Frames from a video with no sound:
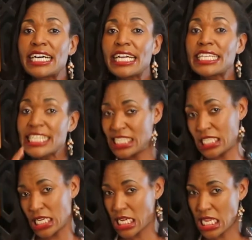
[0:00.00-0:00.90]
it is
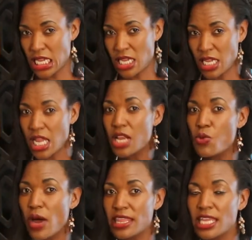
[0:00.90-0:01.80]
tricky.
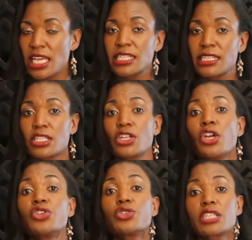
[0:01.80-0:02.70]
In one thing is that
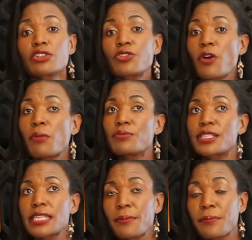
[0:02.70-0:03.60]
you tend to form
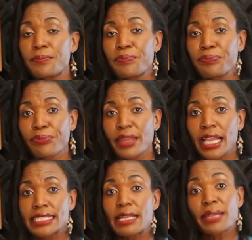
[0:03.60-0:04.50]
some
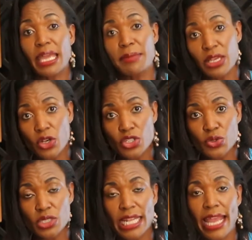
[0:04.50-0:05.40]
chemicals
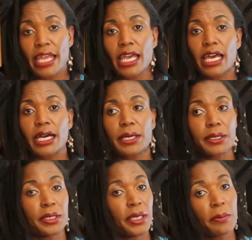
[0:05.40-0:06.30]
like
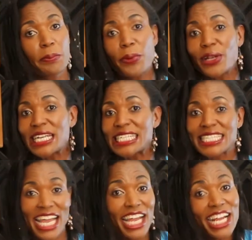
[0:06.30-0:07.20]

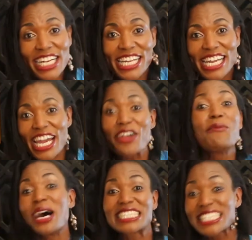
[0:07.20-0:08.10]
polycyclic
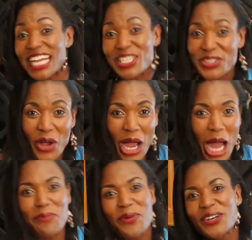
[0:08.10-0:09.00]
aromatic
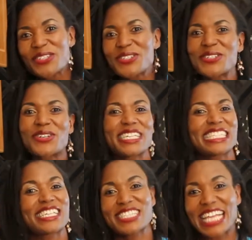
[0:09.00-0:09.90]
hydrocarbons or
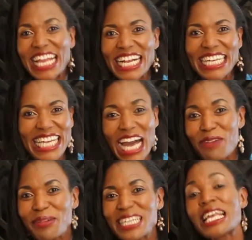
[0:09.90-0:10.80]
heterocyclic
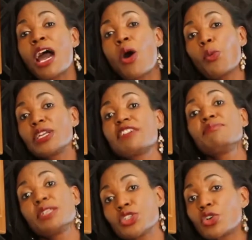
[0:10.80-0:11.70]
amines, which
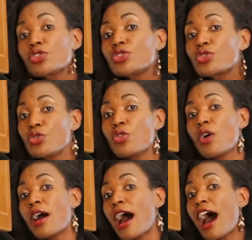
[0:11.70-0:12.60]
have been shown to
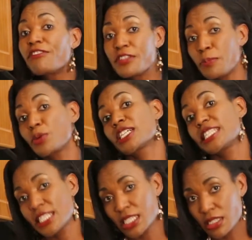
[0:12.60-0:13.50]
have the
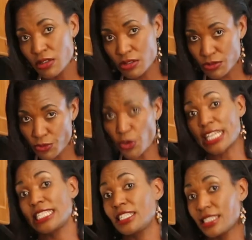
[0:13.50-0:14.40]
potency for
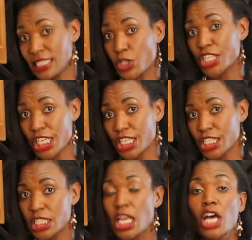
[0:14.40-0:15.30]

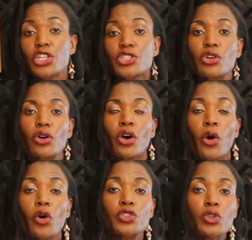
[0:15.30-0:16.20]
carcinogenesis.
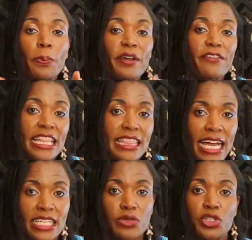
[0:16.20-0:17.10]
So to prevent
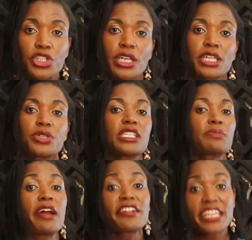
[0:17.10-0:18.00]
that, what you can do is
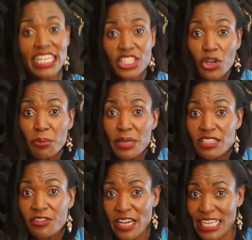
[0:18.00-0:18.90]
marinate your
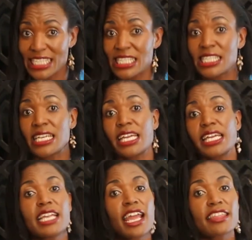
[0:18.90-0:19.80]
meat first
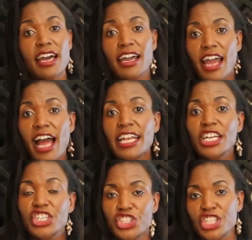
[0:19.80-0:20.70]
in either
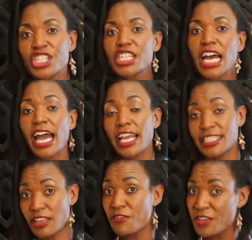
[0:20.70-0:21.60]
garlic, ginger, and
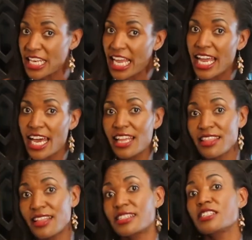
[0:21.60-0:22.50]
some vinegar.
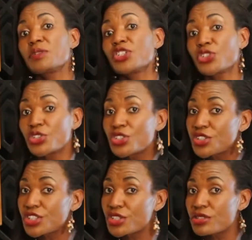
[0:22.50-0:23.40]
That has been shown to
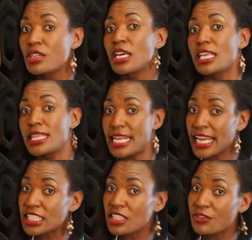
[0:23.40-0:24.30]
reduce the
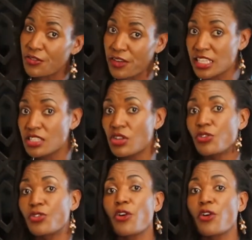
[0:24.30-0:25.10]
negative effects of